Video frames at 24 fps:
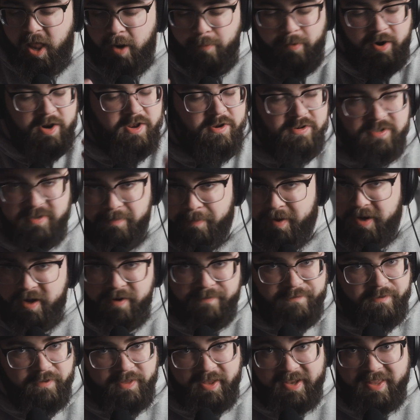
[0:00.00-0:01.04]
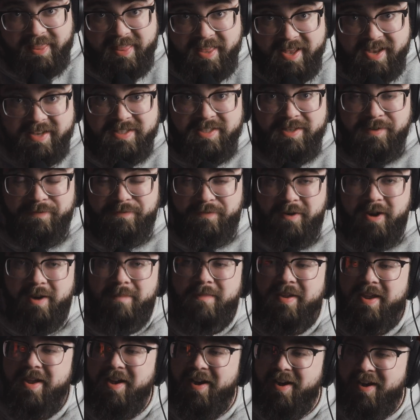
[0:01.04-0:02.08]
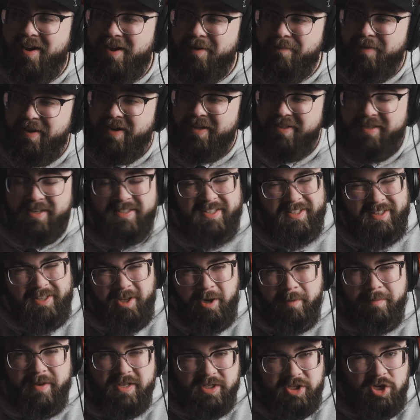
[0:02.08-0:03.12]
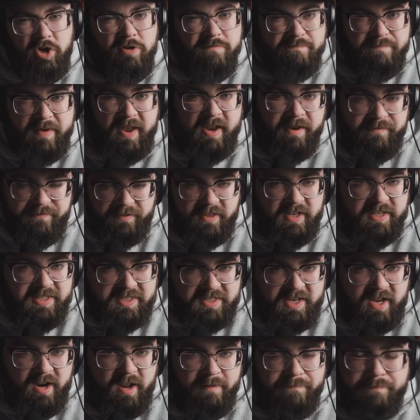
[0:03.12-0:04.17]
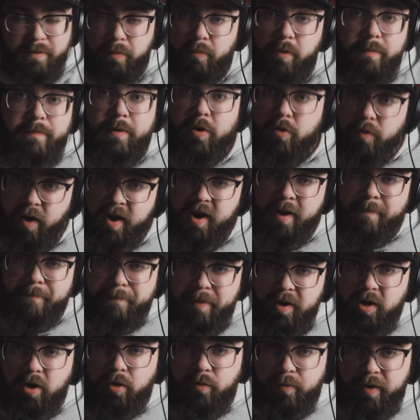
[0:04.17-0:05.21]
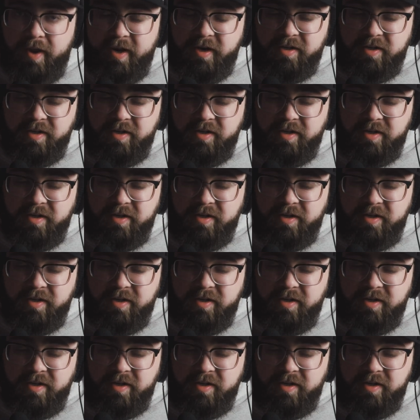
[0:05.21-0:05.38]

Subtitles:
And I don't want to use a microphone like this in front of me because it's a little bit too big for this setup, but would be great on bigger